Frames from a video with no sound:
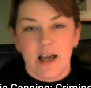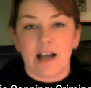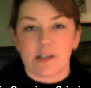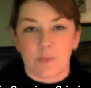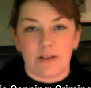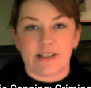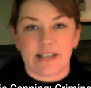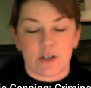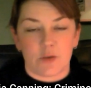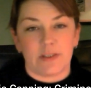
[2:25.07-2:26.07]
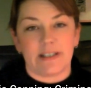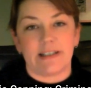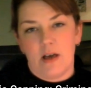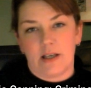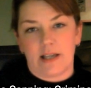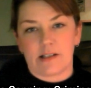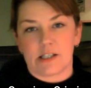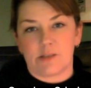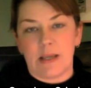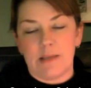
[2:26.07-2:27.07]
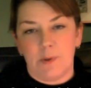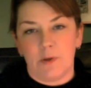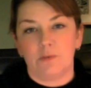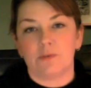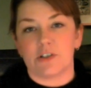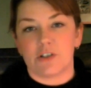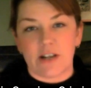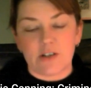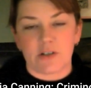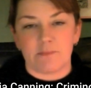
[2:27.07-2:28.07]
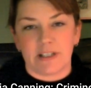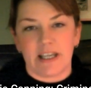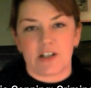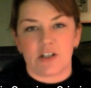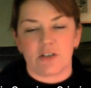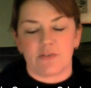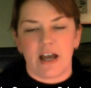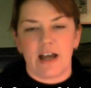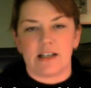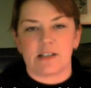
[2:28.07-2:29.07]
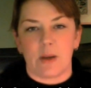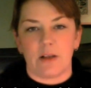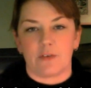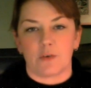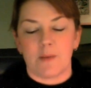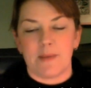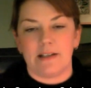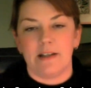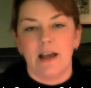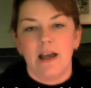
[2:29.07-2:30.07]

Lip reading: as well as sexually against people, the gendered implications of that as well for women,